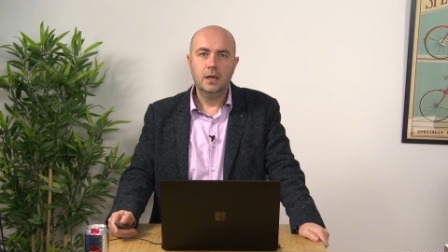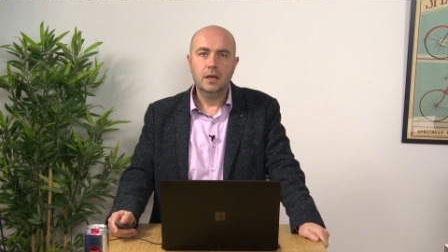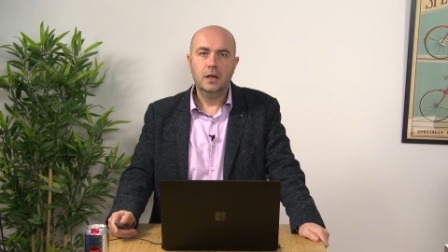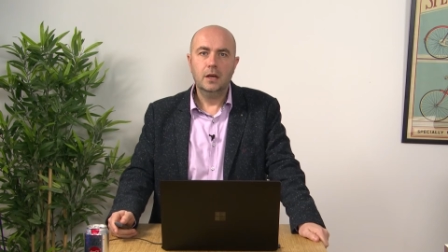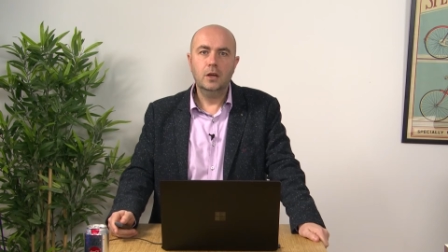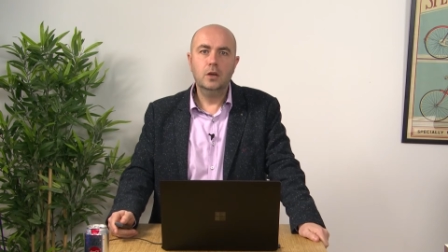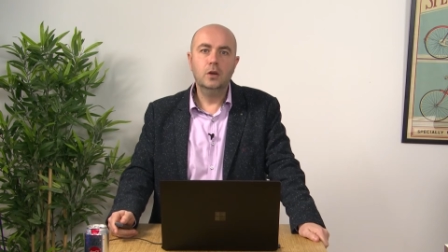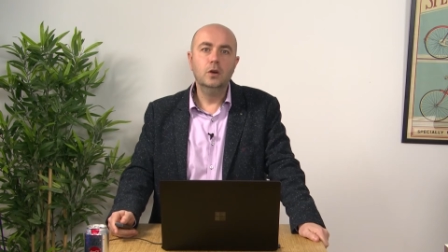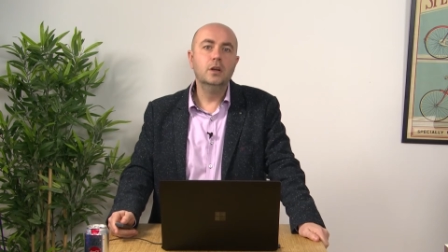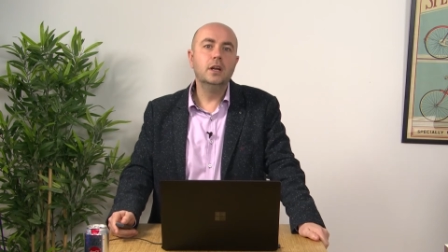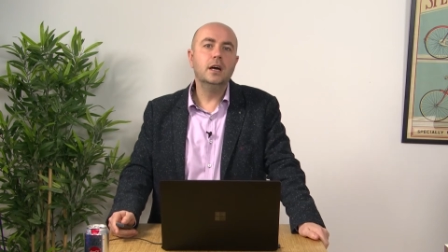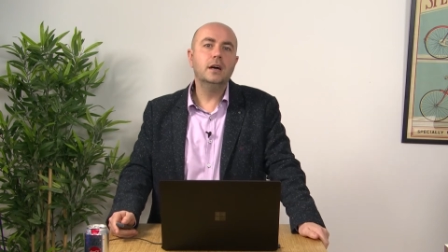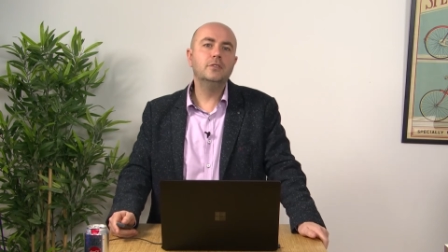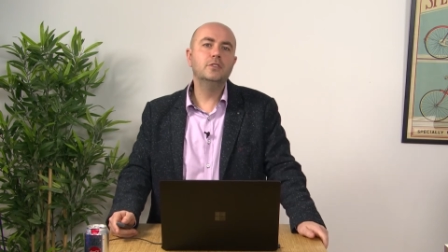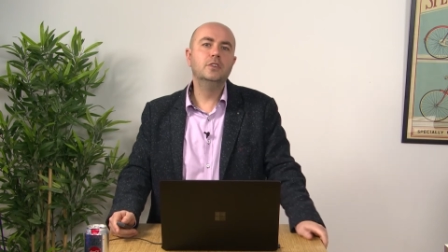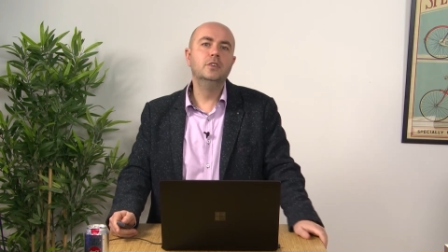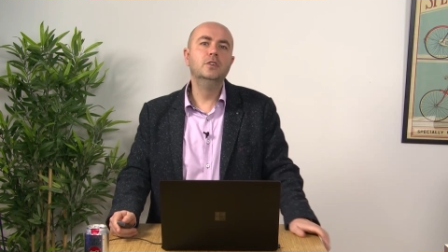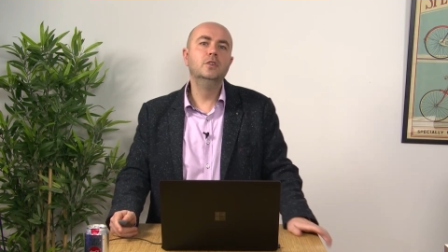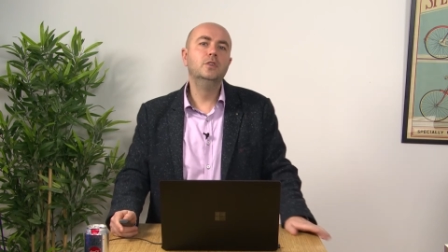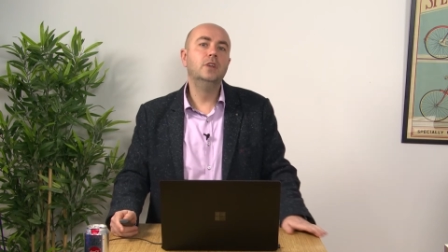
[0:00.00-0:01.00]
Good
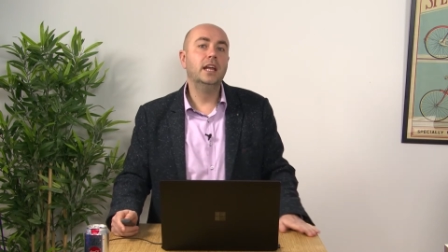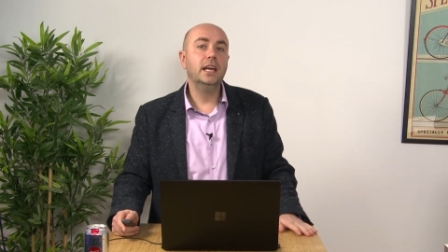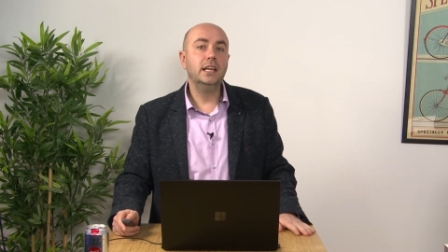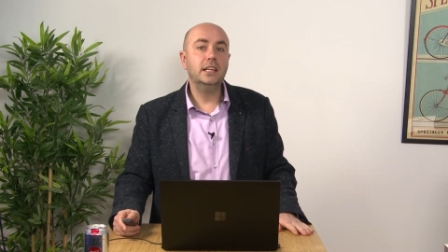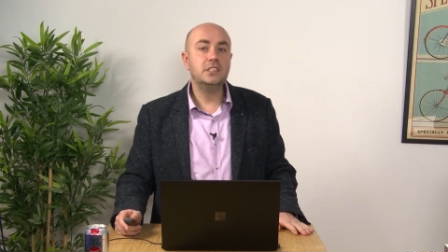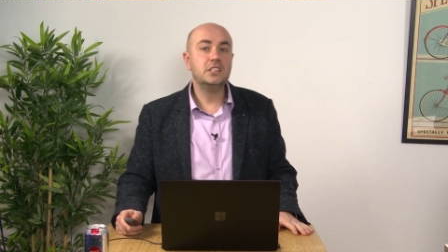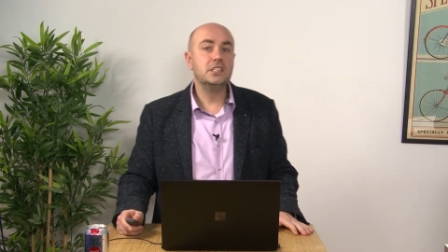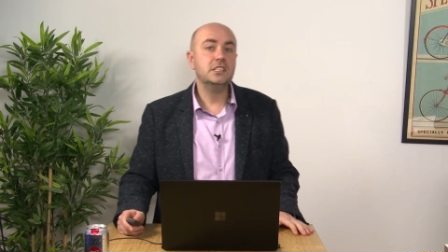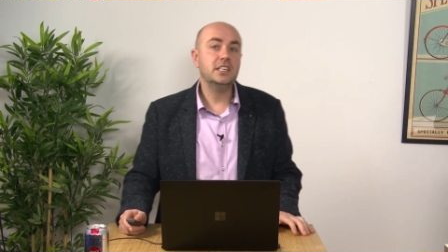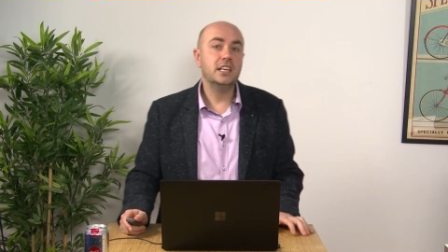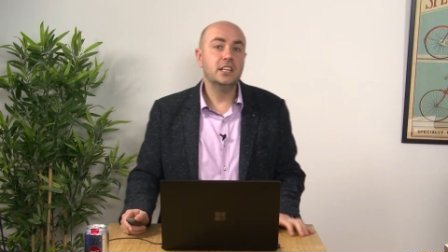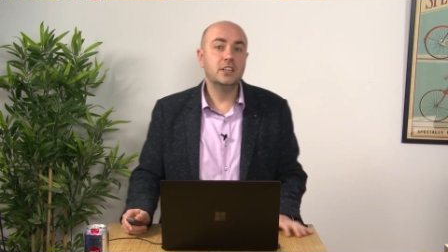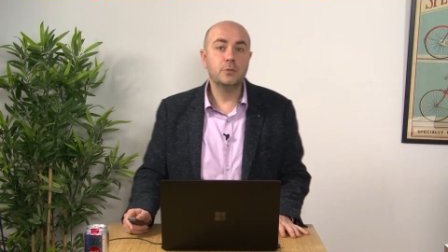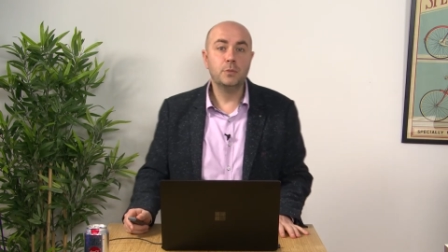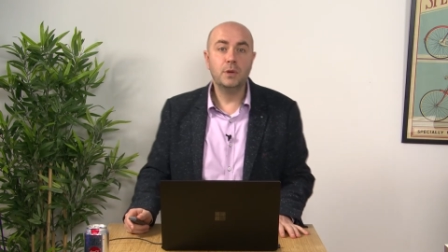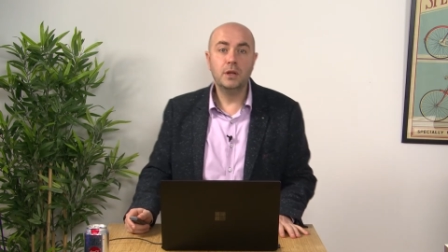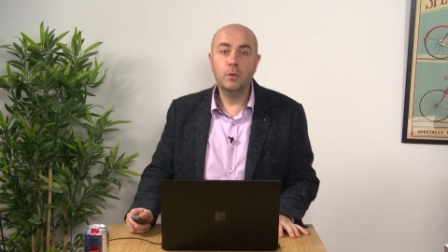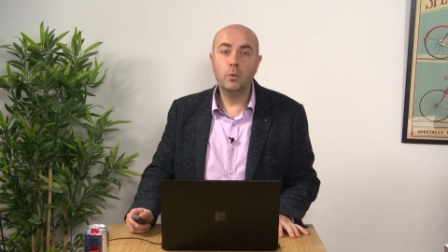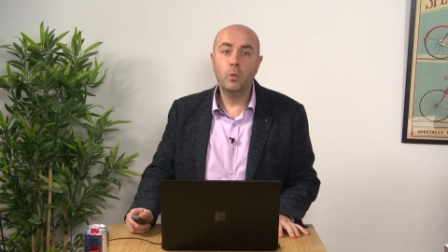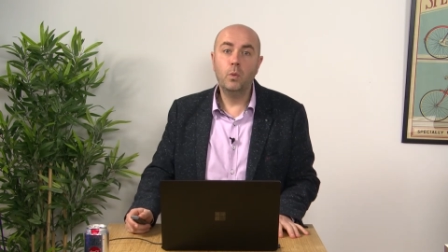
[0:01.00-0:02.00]
afternoon, ladies and
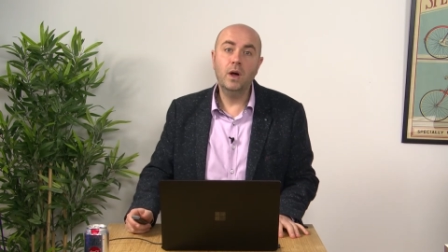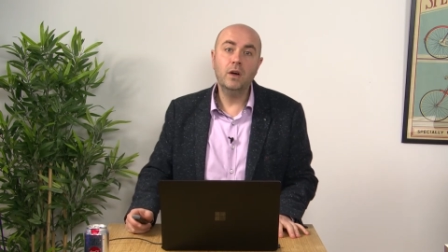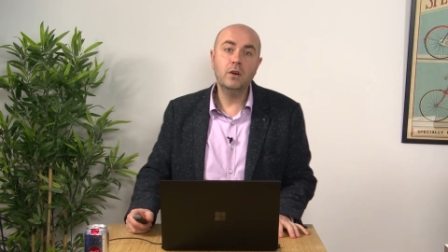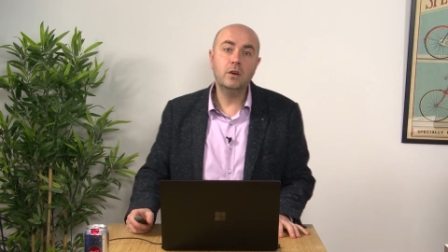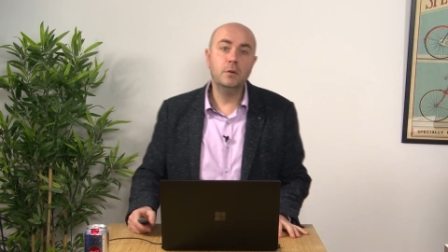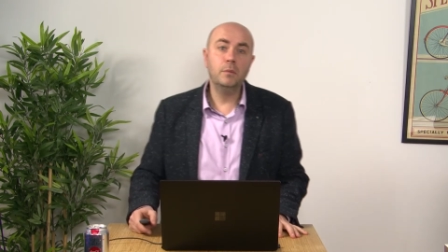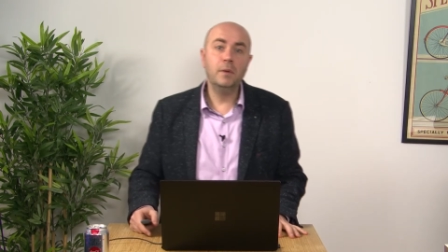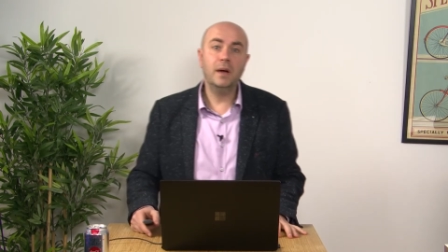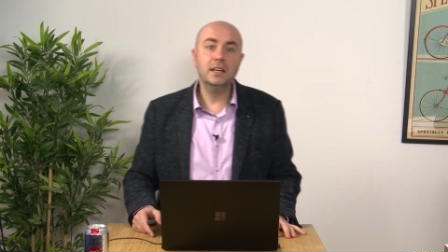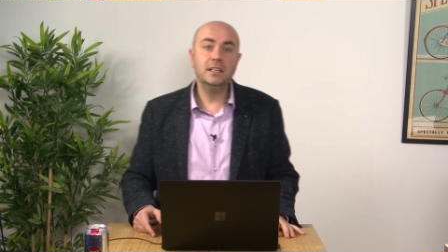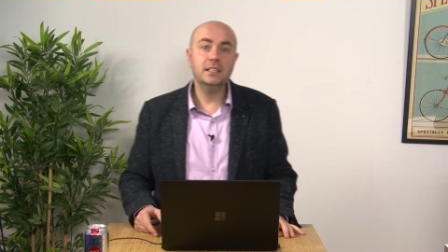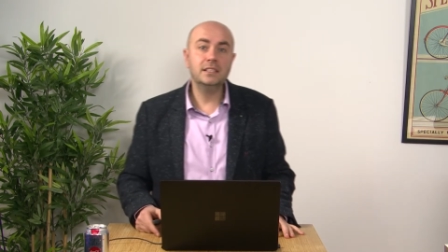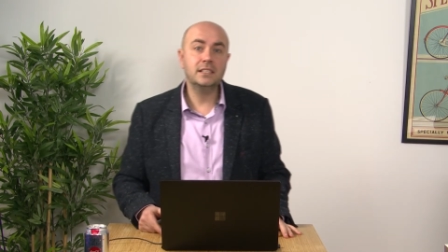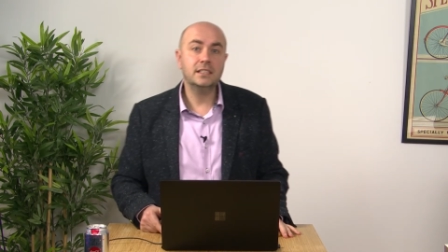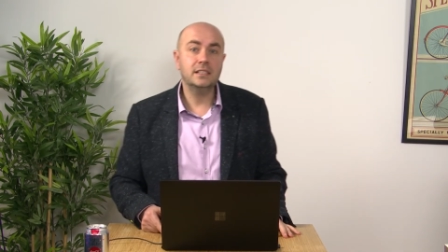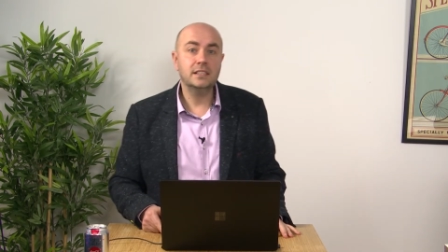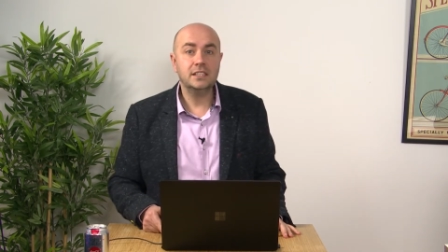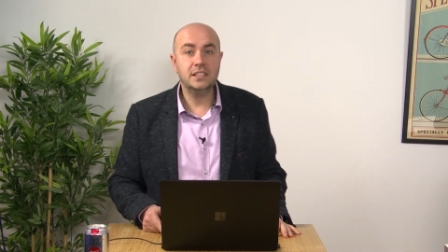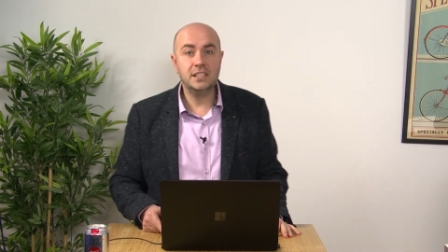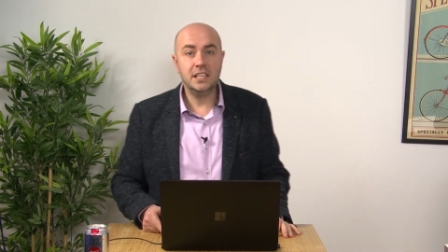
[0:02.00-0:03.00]
gentlemen, and welcome by this
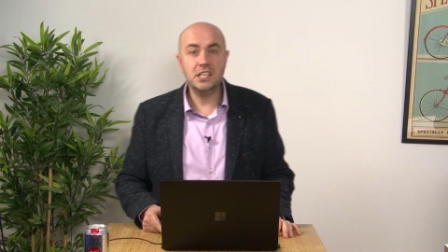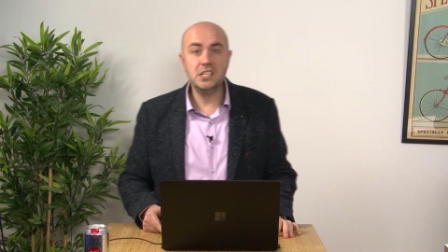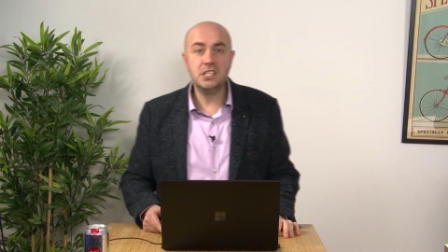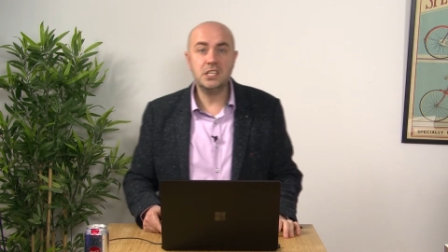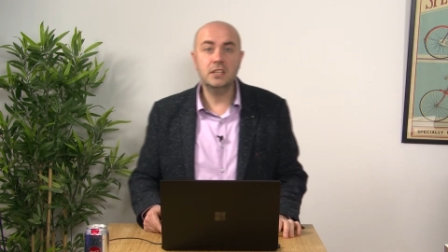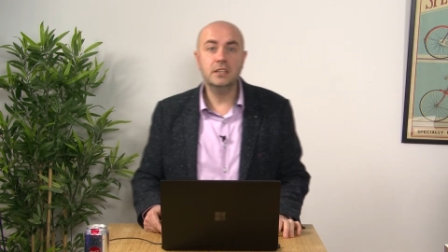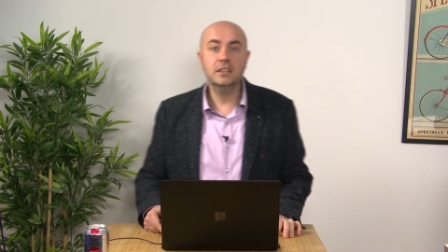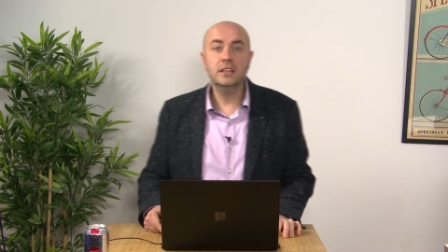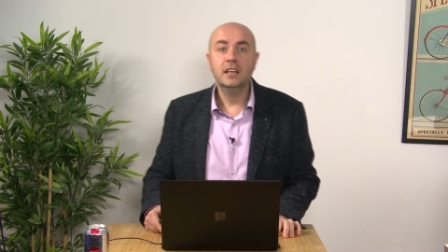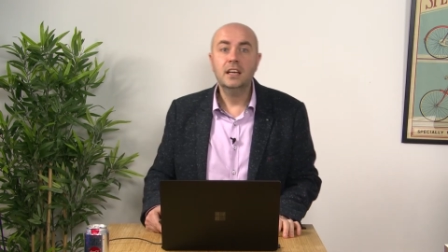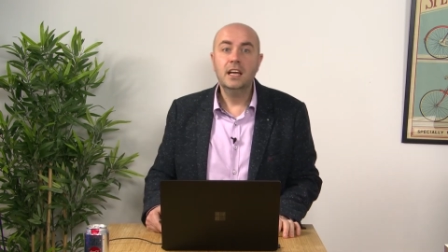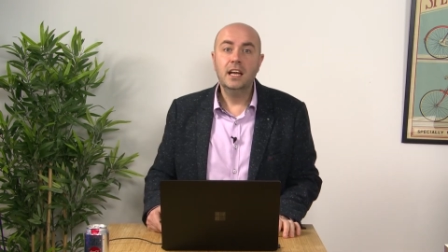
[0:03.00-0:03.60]
session.